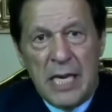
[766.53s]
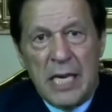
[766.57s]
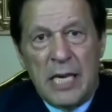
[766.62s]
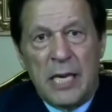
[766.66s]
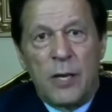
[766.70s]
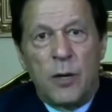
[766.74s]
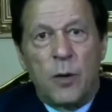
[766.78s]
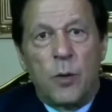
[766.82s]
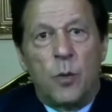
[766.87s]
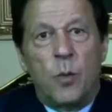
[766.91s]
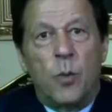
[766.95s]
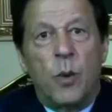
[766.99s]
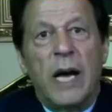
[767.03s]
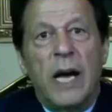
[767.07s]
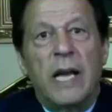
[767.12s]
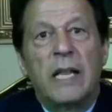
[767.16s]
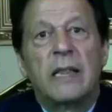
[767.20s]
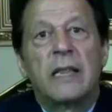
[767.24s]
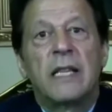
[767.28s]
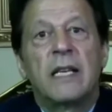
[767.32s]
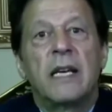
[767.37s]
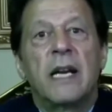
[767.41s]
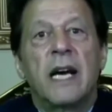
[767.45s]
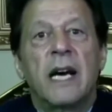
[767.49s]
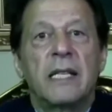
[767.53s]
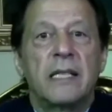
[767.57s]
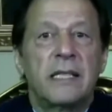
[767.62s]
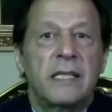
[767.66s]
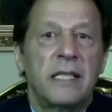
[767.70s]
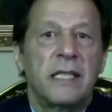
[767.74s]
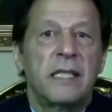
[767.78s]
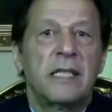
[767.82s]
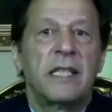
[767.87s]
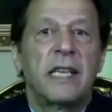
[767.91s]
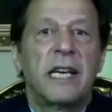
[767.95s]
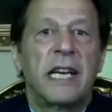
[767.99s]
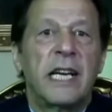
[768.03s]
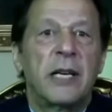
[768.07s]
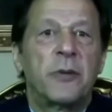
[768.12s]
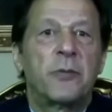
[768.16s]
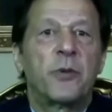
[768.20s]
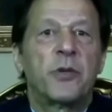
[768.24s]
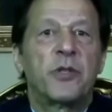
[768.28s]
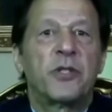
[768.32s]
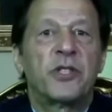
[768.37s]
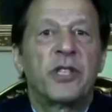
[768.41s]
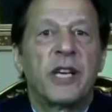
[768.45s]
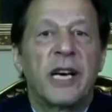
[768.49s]
While the Nazis' hate
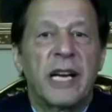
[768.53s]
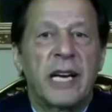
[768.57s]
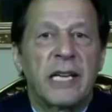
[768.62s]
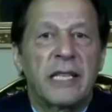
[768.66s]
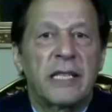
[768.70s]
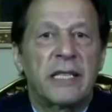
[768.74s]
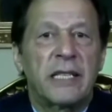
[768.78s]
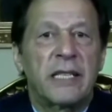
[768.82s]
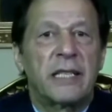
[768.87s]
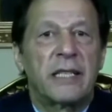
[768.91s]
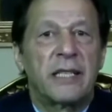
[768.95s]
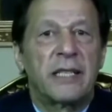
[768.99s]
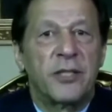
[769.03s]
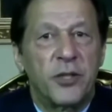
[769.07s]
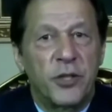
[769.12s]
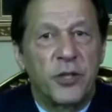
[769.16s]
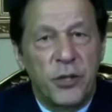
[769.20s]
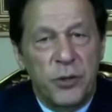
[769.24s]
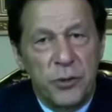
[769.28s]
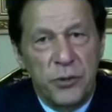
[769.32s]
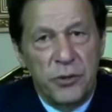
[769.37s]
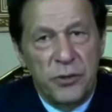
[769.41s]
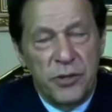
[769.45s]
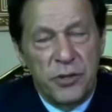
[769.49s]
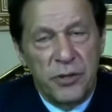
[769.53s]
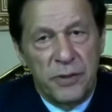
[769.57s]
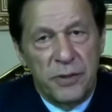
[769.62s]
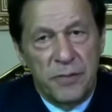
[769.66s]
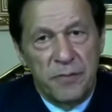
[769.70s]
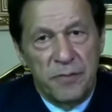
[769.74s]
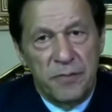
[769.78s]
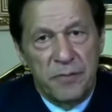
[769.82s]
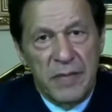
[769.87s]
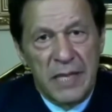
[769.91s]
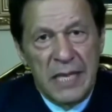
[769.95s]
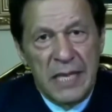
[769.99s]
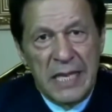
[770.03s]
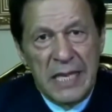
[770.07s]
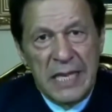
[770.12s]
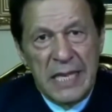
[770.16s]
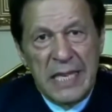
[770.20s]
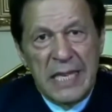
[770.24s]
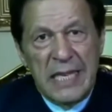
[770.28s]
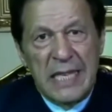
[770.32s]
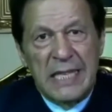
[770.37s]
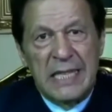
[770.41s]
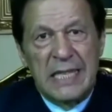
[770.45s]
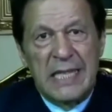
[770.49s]
was directed at the Jews,
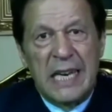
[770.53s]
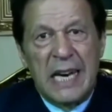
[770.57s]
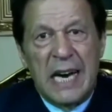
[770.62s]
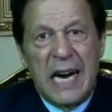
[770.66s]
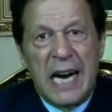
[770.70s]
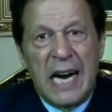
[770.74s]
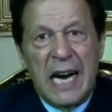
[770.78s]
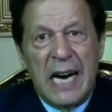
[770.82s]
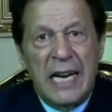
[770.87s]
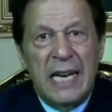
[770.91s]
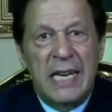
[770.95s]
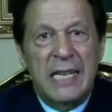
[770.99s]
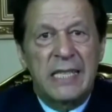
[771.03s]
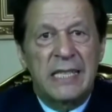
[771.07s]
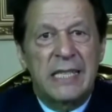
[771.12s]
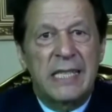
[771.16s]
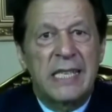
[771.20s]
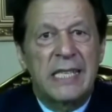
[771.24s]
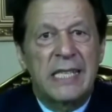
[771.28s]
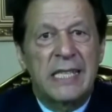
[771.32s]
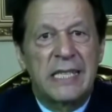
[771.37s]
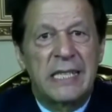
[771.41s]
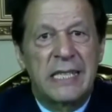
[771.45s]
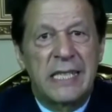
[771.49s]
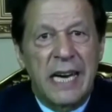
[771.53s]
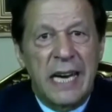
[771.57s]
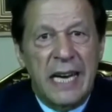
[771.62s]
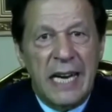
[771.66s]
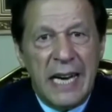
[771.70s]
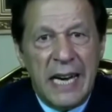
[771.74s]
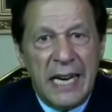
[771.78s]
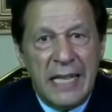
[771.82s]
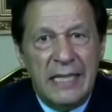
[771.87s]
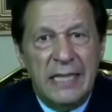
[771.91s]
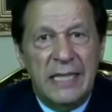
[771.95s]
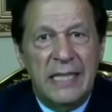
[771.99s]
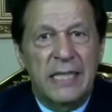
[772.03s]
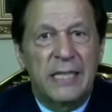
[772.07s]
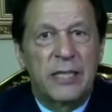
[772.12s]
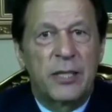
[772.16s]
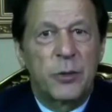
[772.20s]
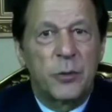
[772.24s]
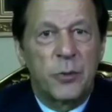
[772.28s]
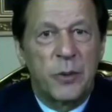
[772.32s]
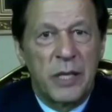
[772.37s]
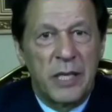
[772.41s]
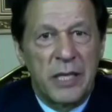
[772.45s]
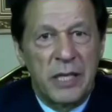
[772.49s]
the RSS directs it
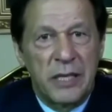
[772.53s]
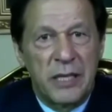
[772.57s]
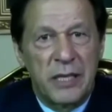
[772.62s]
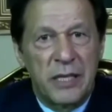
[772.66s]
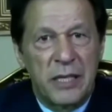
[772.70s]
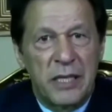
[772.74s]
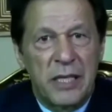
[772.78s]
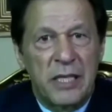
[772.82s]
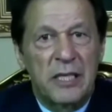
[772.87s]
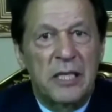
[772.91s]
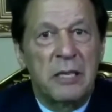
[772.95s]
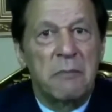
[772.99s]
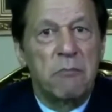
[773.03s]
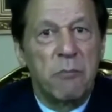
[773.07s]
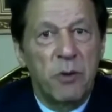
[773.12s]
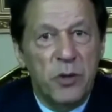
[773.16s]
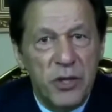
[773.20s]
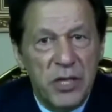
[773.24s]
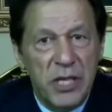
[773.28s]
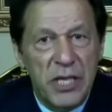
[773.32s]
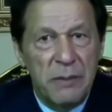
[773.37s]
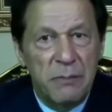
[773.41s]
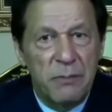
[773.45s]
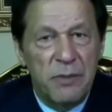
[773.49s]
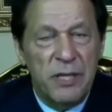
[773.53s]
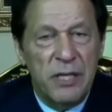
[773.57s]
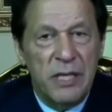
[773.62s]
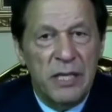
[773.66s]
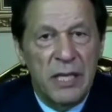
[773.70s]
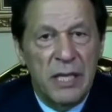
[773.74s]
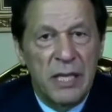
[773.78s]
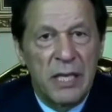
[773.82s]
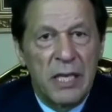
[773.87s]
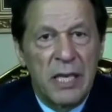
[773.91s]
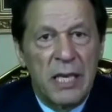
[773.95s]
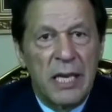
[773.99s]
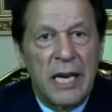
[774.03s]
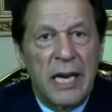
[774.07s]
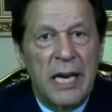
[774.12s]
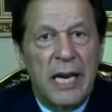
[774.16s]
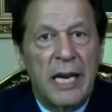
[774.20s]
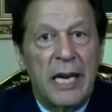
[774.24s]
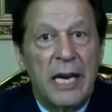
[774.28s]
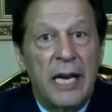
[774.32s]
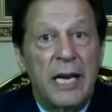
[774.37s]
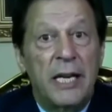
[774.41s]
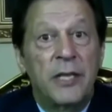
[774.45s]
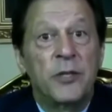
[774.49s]
towards the Muslims
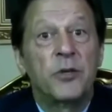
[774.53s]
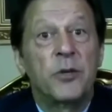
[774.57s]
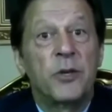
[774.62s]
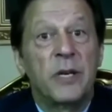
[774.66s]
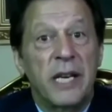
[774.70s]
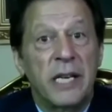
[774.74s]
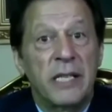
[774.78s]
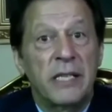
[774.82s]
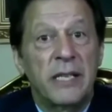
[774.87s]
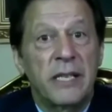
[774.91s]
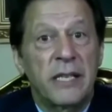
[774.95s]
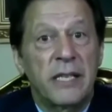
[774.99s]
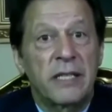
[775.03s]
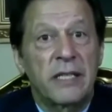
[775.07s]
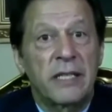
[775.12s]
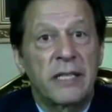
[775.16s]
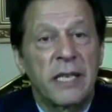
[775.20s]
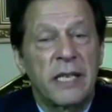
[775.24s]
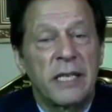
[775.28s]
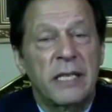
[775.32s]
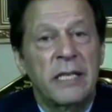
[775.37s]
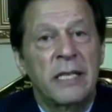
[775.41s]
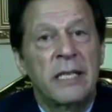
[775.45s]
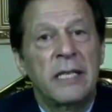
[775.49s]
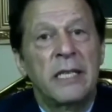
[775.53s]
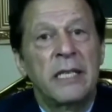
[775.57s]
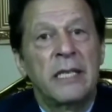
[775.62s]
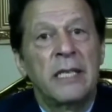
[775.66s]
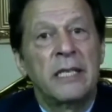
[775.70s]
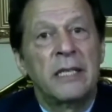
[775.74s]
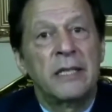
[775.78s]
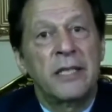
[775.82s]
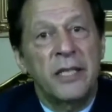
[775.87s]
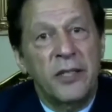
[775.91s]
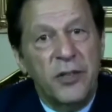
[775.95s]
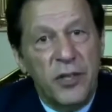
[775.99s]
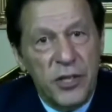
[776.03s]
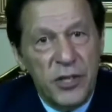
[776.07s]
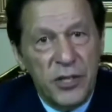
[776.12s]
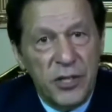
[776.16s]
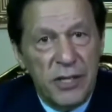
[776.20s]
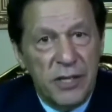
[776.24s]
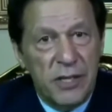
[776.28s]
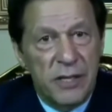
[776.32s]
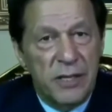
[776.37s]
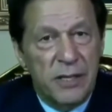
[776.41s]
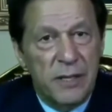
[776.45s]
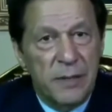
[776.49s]
and to a lesser extent, the Christians.